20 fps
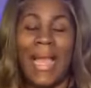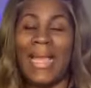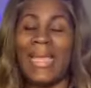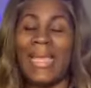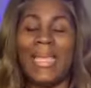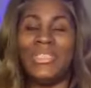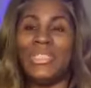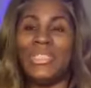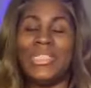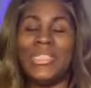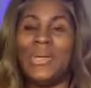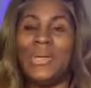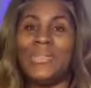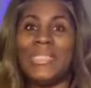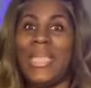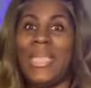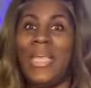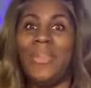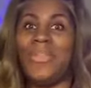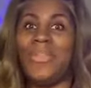I can't just go
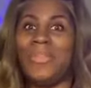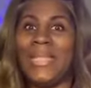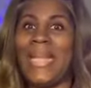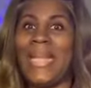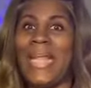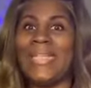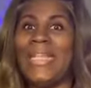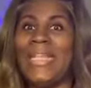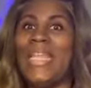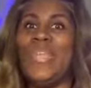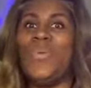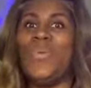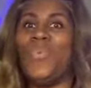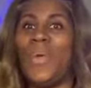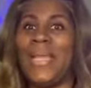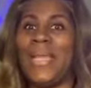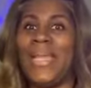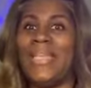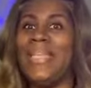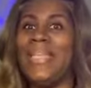tell them that I need
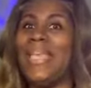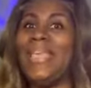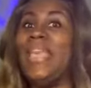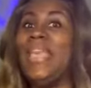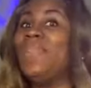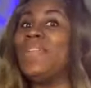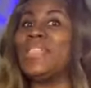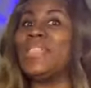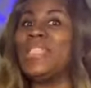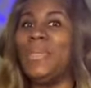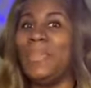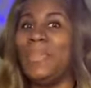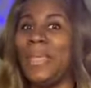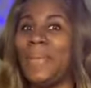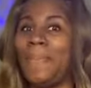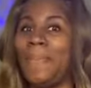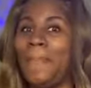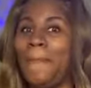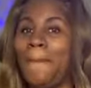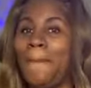one and they give it to me.